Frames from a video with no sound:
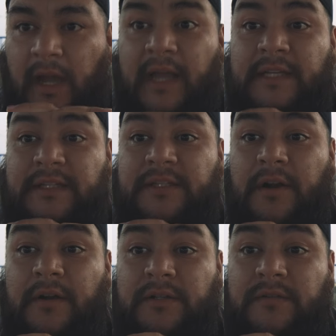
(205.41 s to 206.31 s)
I get
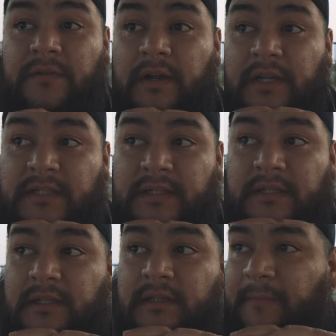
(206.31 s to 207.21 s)
discouraged very
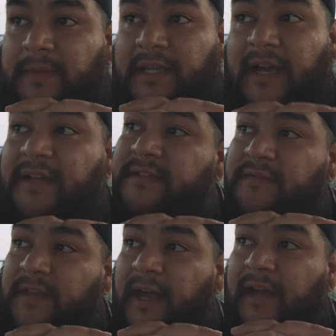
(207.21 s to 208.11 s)
easily. And because
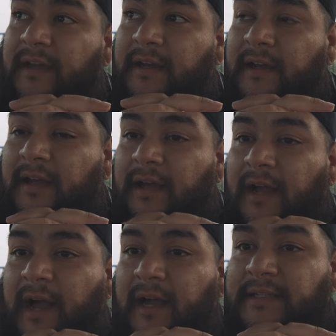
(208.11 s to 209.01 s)
of that,
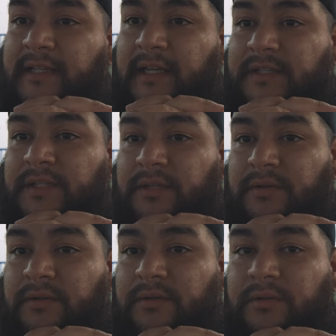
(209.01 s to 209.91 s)
I tend
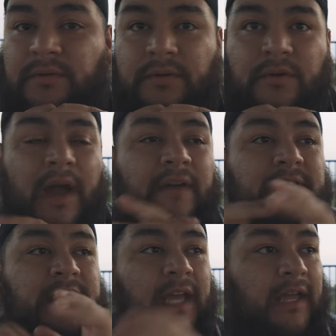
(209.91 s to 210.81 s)
to
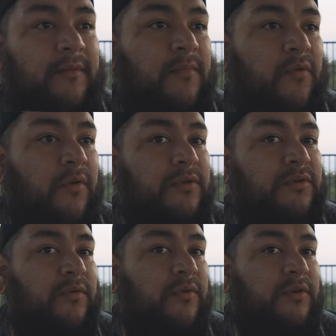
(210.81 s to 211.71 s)
gravitate more
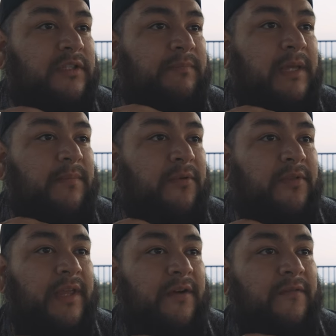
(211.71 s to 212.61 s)
towards
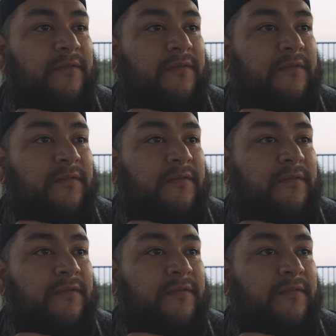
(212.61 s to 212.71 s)
people that are